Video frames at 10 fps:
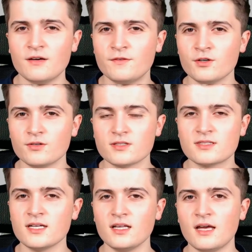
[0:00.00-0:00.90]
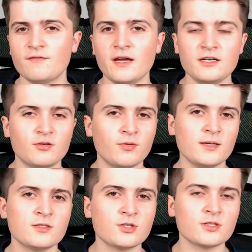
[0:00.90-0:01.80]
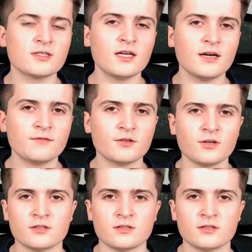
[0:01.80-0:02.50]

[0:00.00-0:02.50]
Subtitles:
If you still have any questions left